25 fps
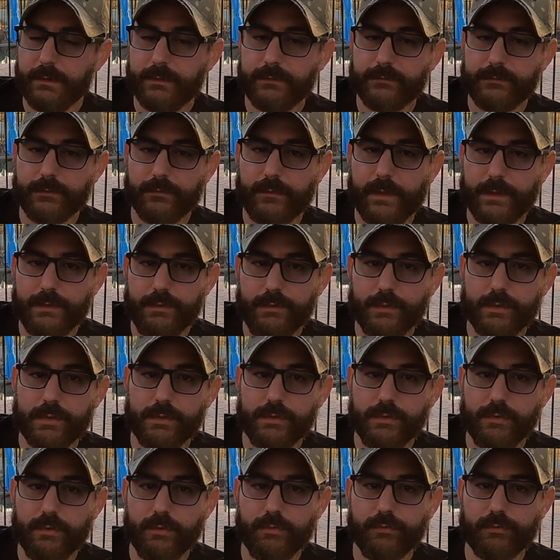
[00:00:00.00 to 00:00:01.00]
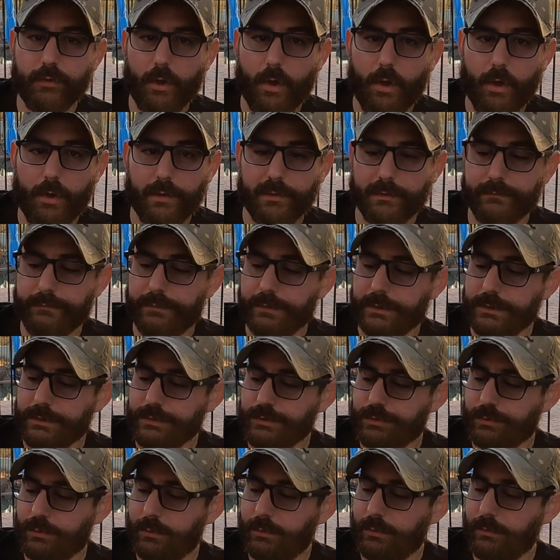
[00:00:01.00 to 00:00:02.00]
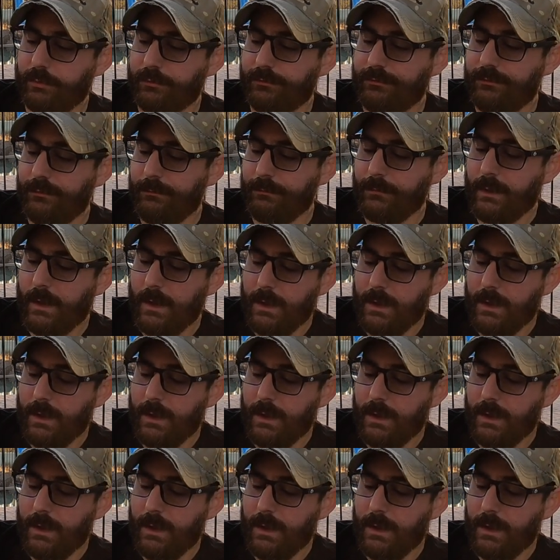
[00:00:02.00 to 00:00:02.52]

so that you can use all of the controls.